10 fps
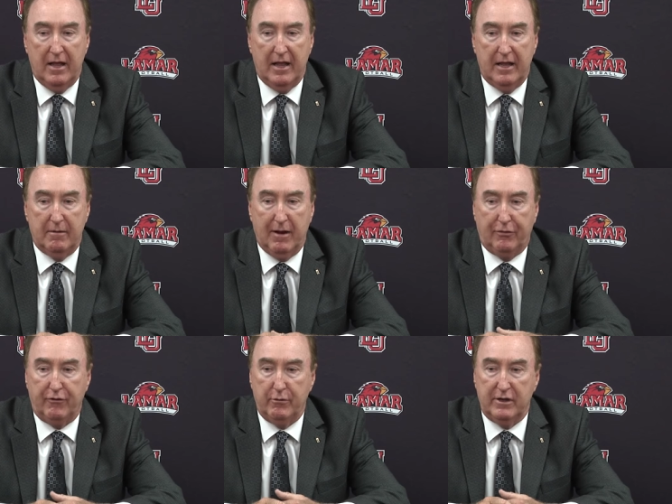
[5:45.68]
And
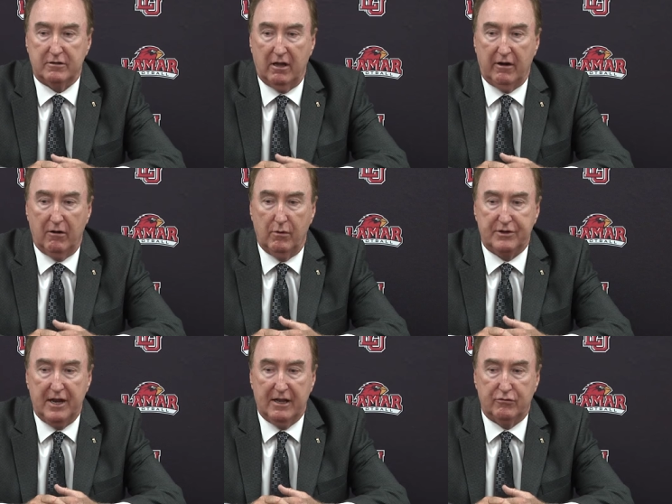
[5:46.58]
about three weeks later, I
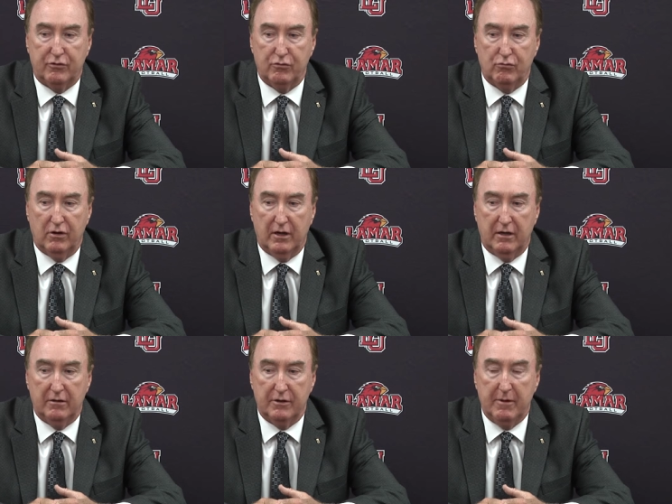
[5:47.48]
went down to
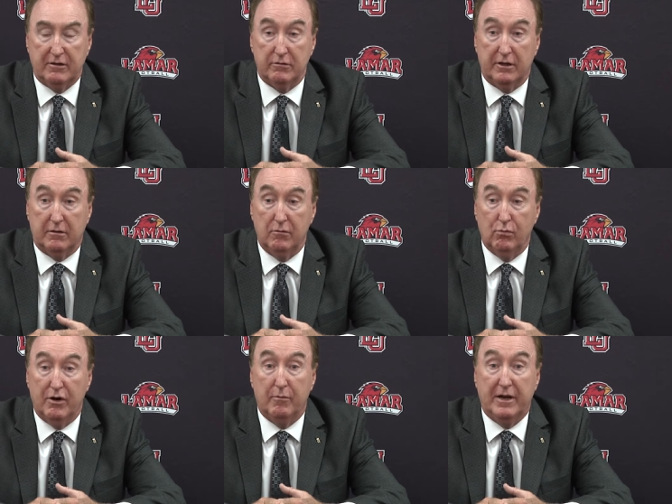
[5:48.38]
uh, the Major League
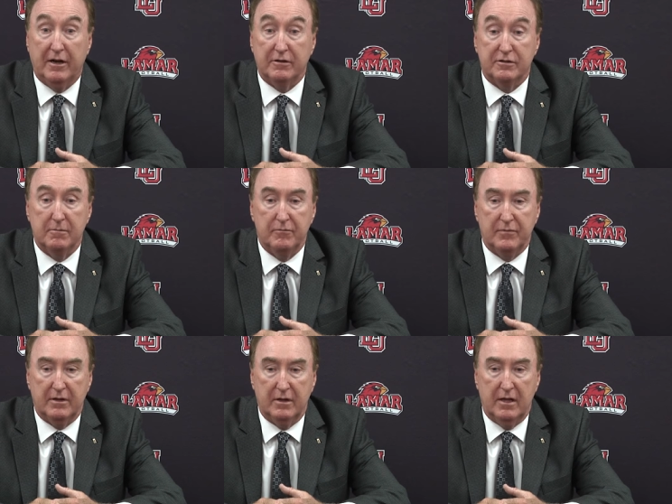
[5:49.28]
winter meetings.
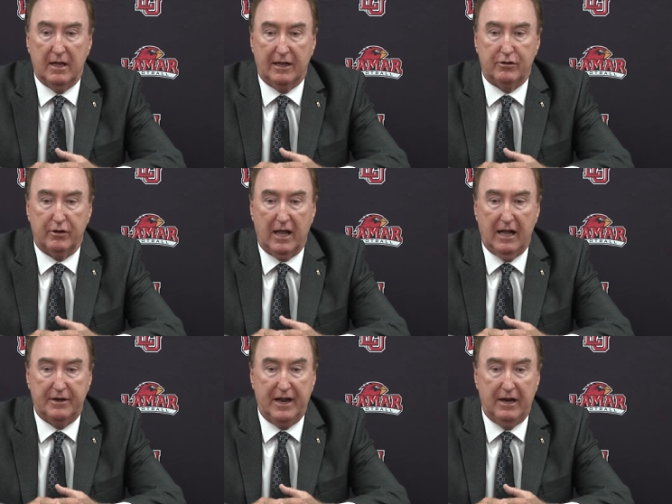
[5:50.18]
I took
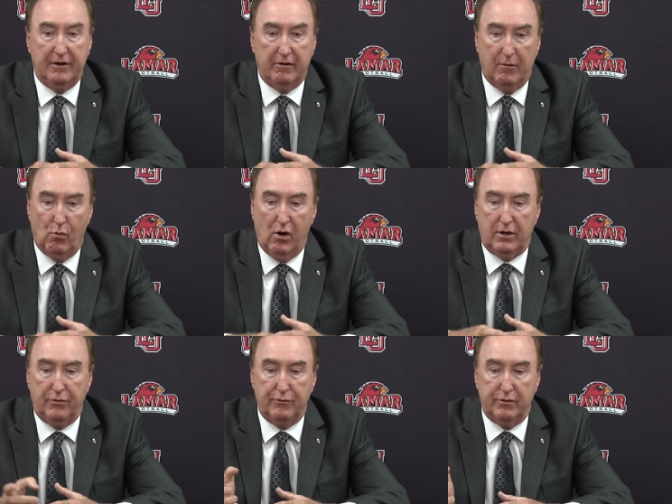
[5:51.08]
Al down there, and I'm
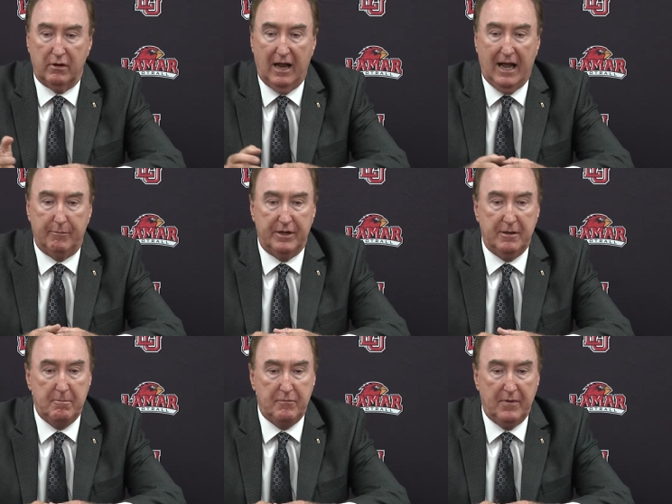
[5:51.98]
walking through the
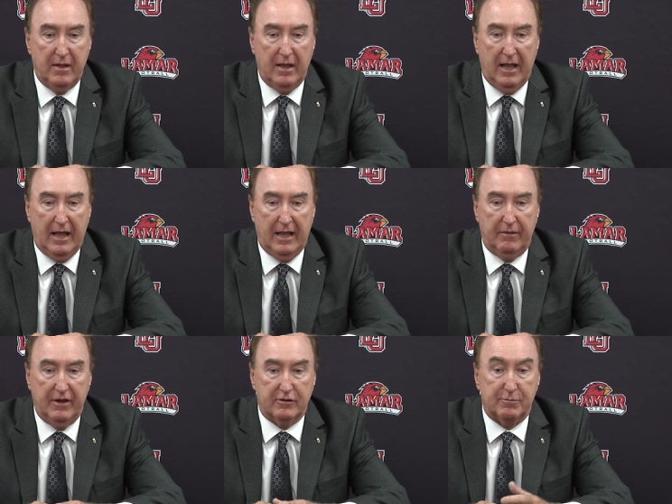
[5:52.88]
lobby,
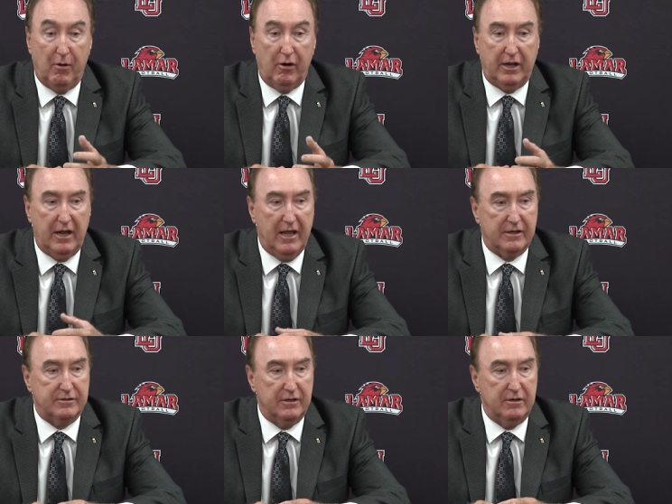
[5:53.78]
and there's Sparky
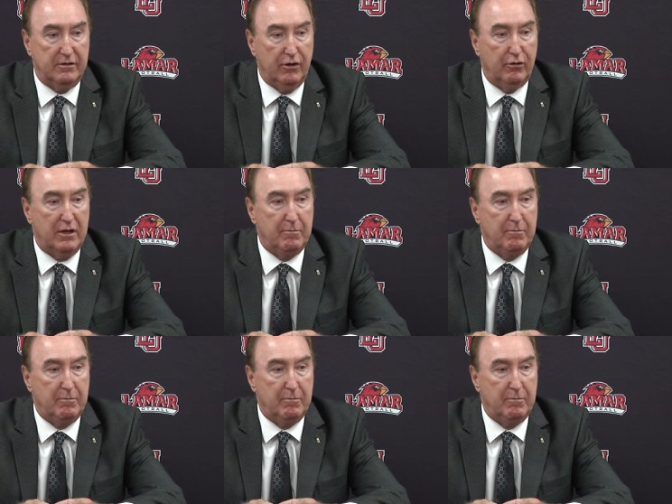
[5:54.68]
Anderson, Yogi